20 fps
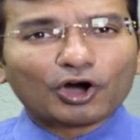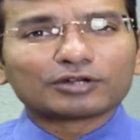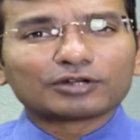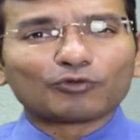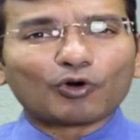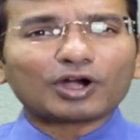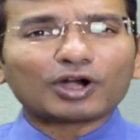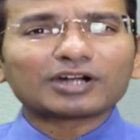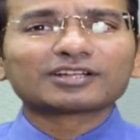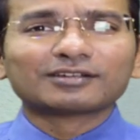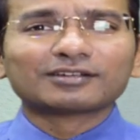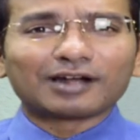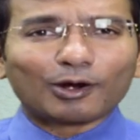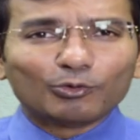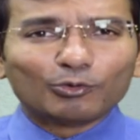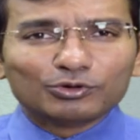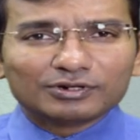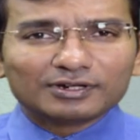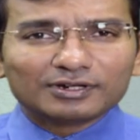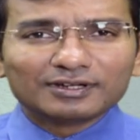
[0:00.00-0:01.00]
what
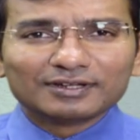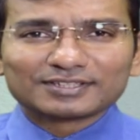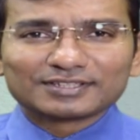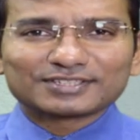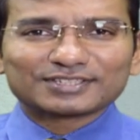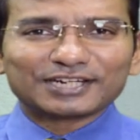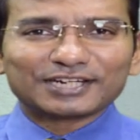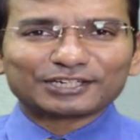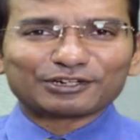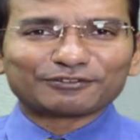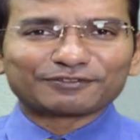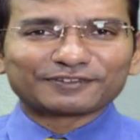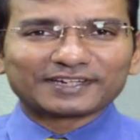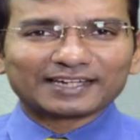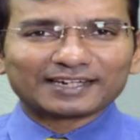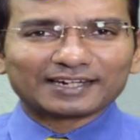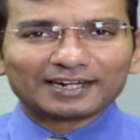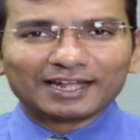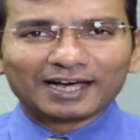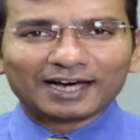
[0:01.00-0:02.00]
ground state of
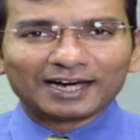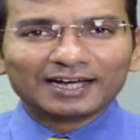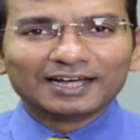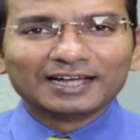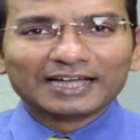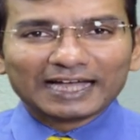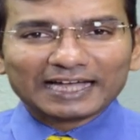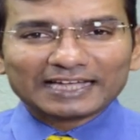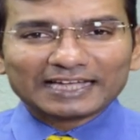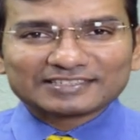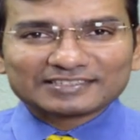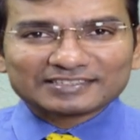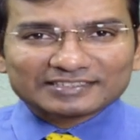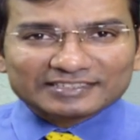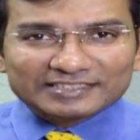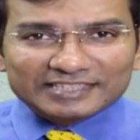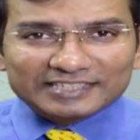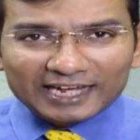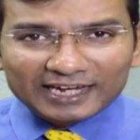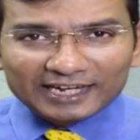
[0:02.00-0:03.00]
Kerala has
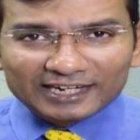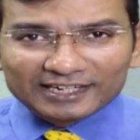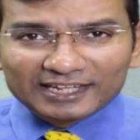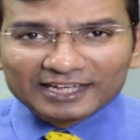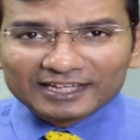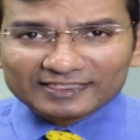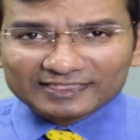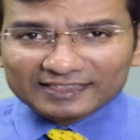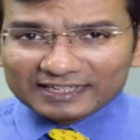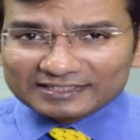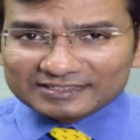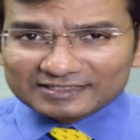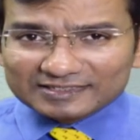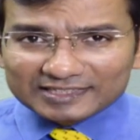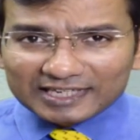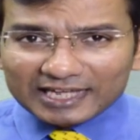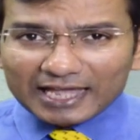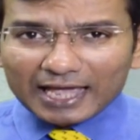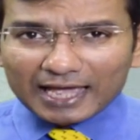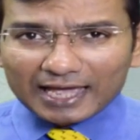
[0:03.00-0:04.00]
said that
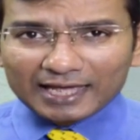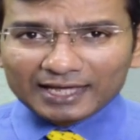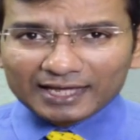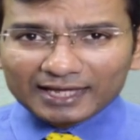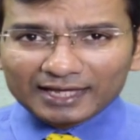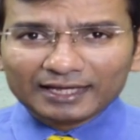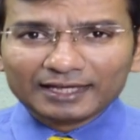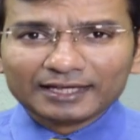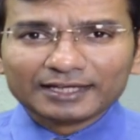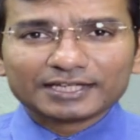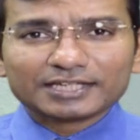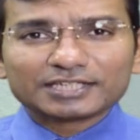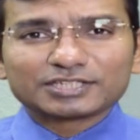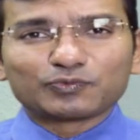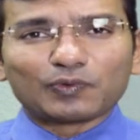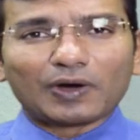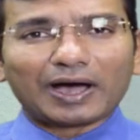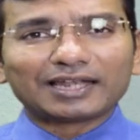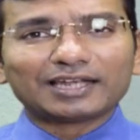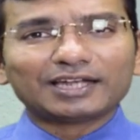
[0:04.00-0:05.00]
CAA is
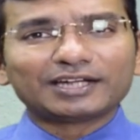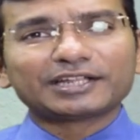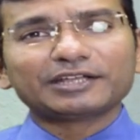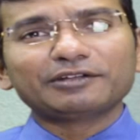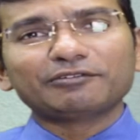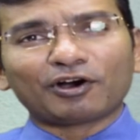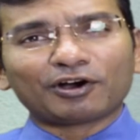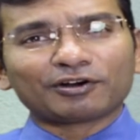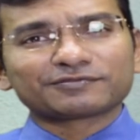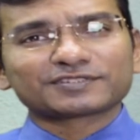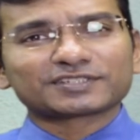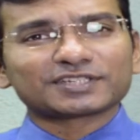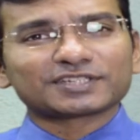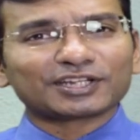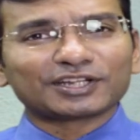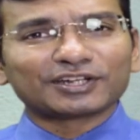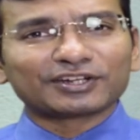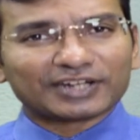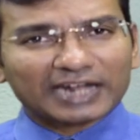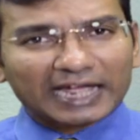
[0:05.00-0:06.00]
violative of
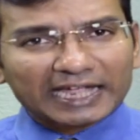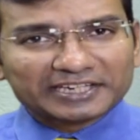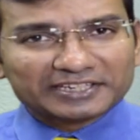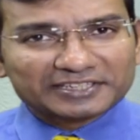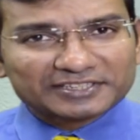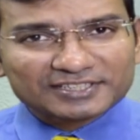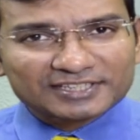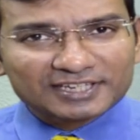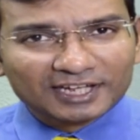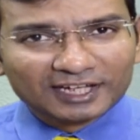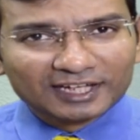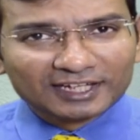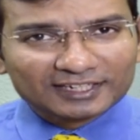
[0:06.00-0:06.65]
certain rights.